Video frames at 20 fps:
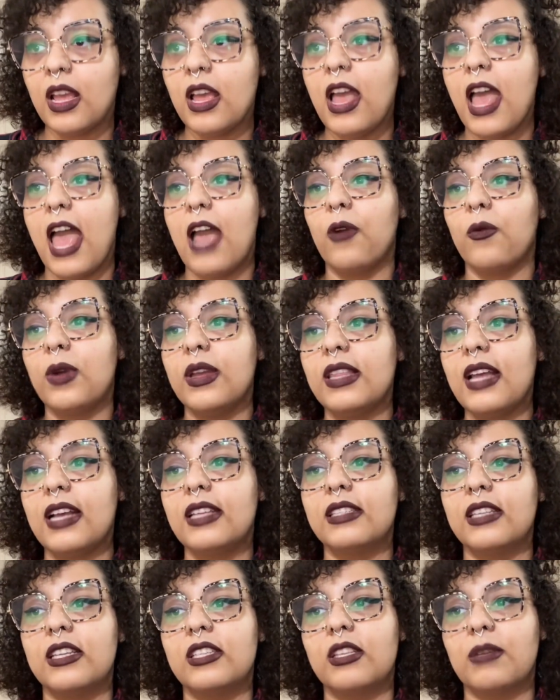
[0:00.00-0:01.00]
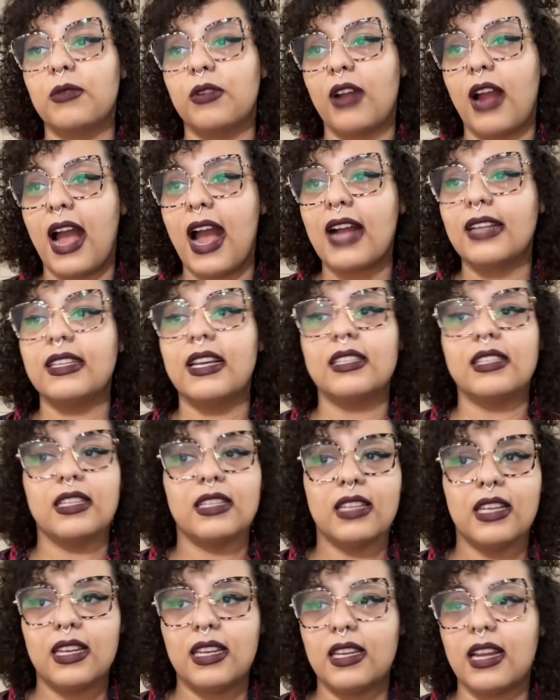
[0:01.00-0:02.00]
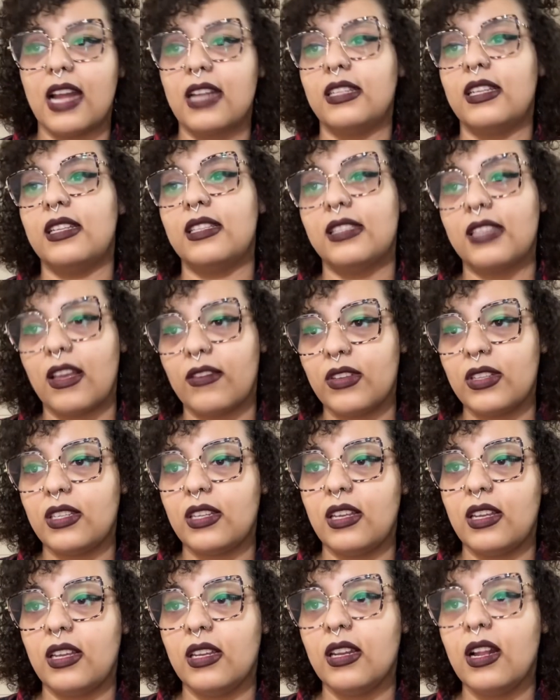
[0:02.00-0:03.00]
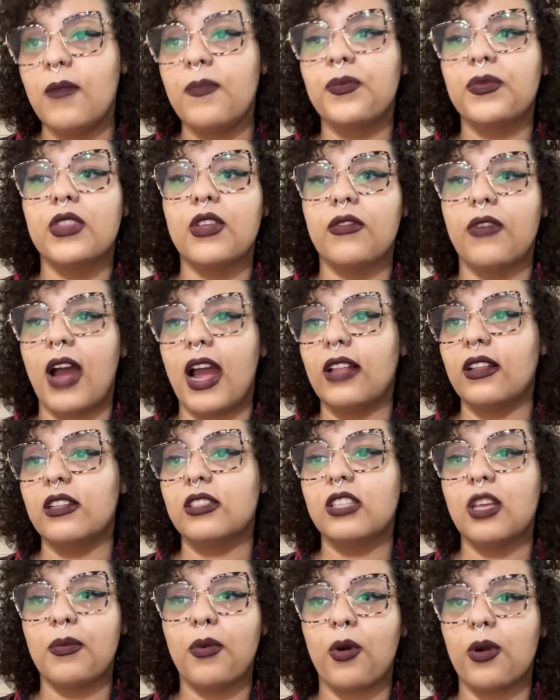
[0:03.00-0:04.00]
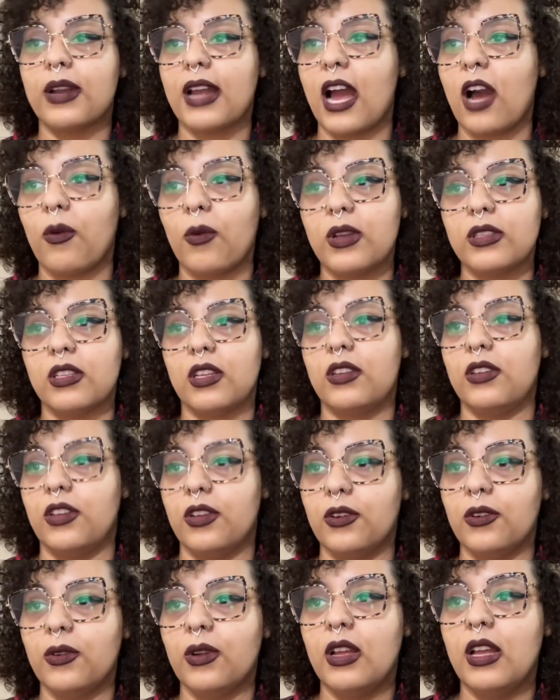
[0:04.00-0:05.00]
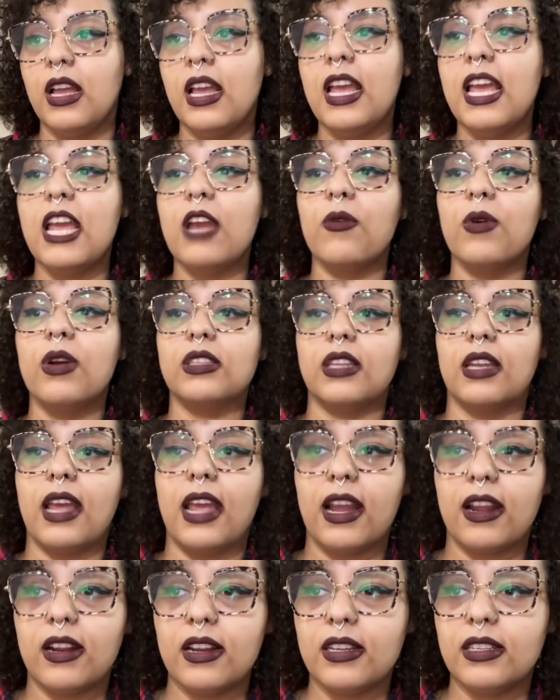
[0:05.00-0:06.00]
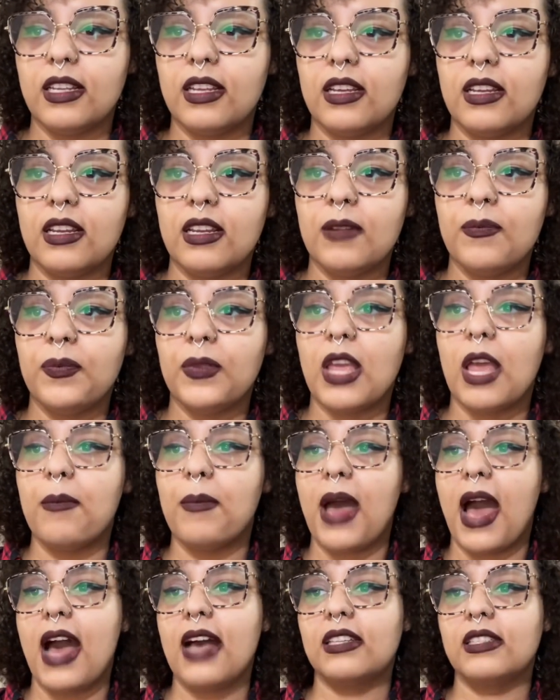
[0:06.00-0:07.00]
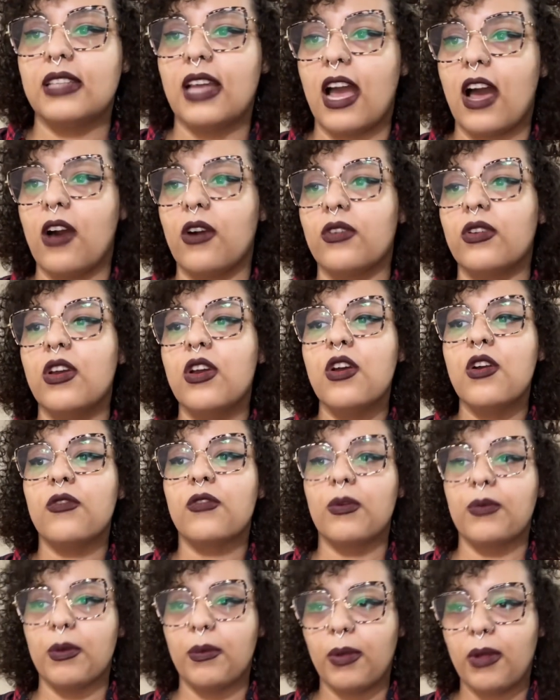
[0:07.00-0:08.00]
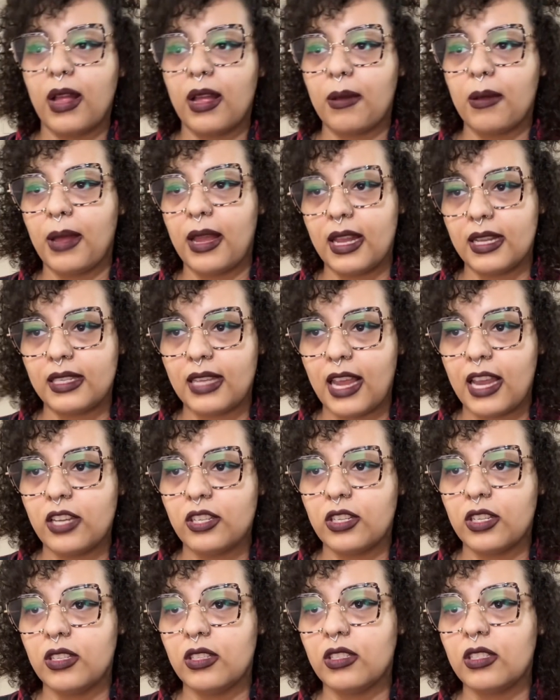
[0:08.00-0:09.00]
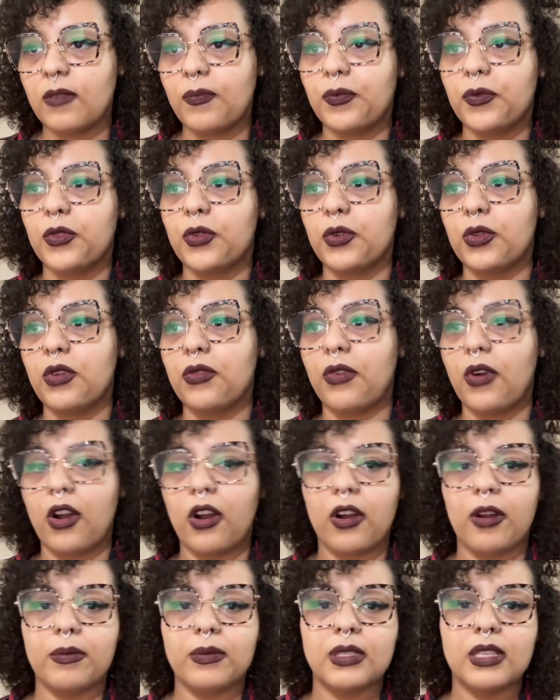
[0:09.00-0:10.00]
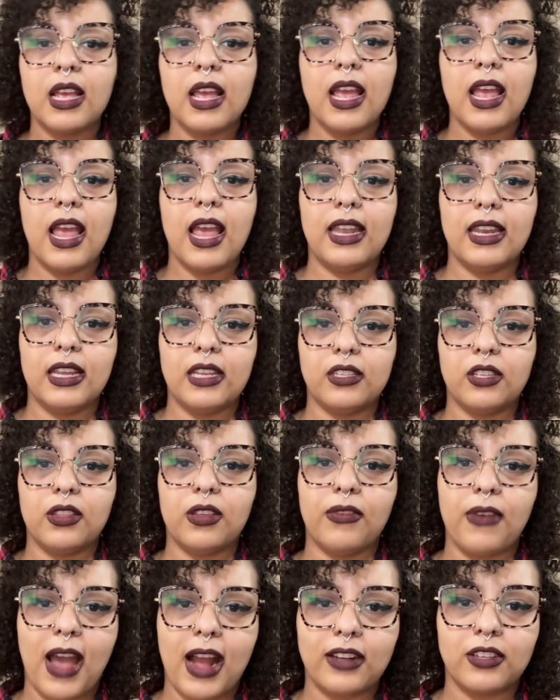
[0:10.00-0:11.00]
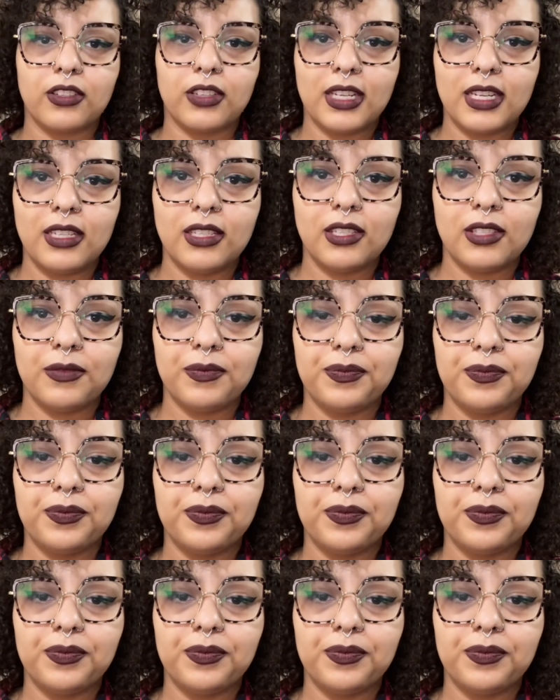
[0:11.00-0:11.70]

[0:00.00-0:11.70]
And when that system cracked, as it did in 1917, the violence that poured out wasn't new. It was inherited and passed down from the plantations, through the farms, and into the factories.